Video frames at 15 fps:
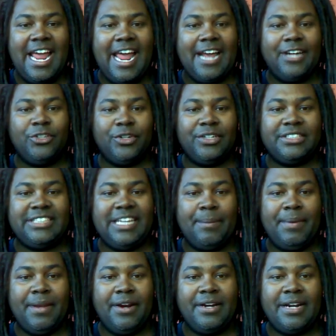And Georges
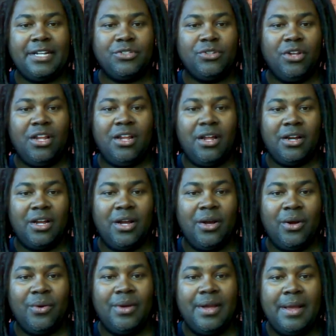St.Pierre, not too long
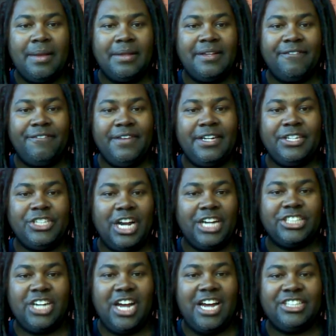ago, defeated
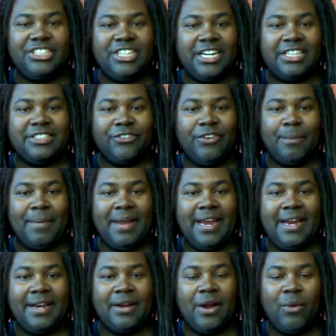Koscheck to
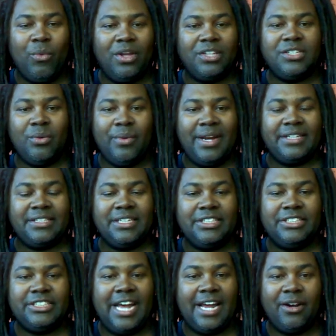remain a welterweight
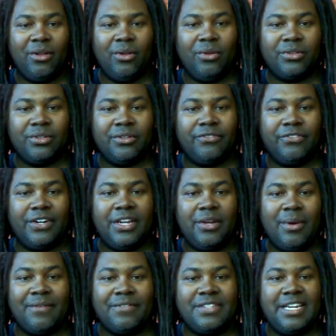title holder for the
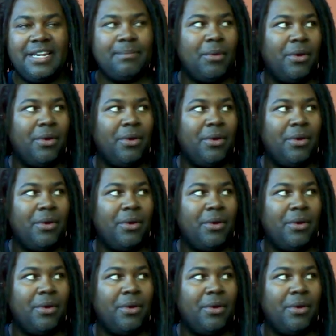UFC.